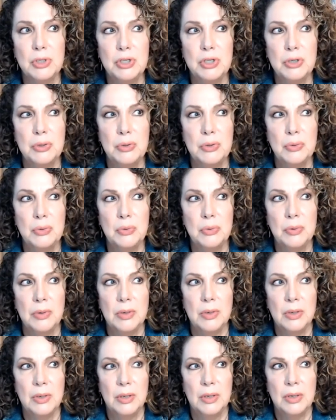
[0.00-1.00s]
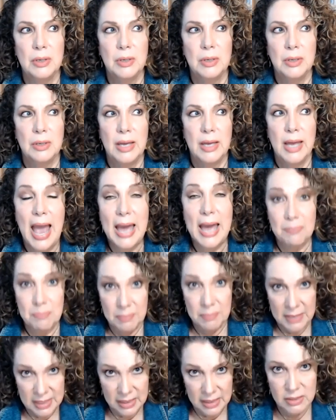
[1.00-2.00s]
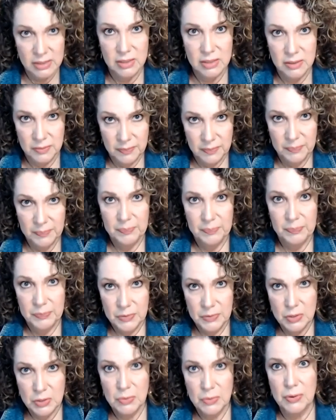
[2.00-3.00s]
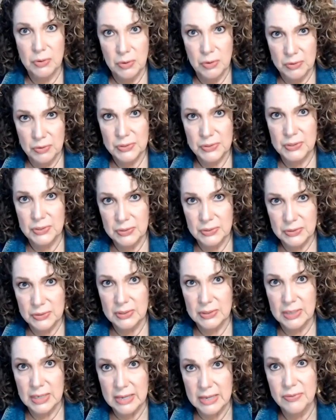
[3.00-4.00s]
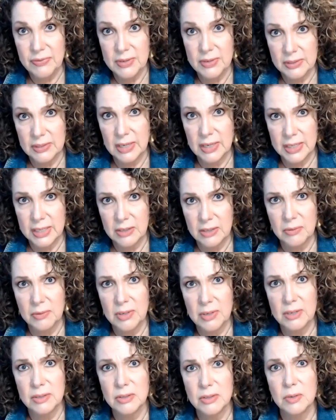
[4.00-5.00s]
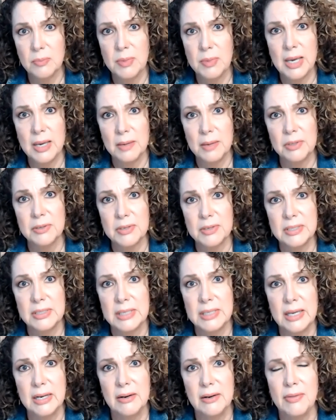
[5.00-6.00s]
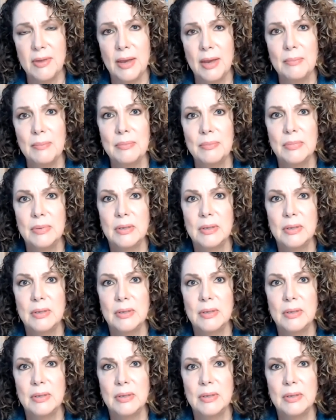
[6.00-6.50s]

to admit to the nurses in the psych unit to be able to say to them,